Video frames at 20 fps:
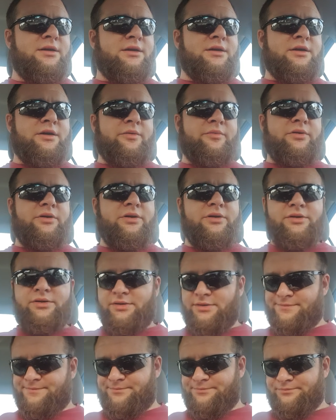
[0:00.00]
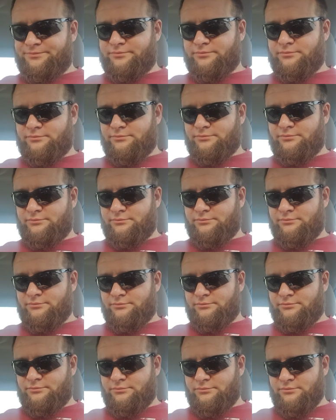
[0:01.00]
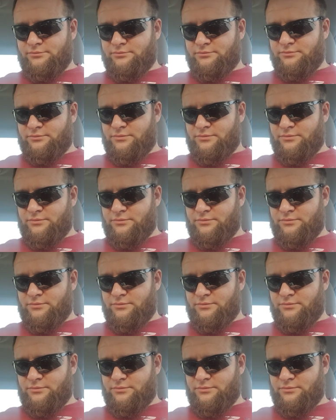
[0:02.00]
[no speech]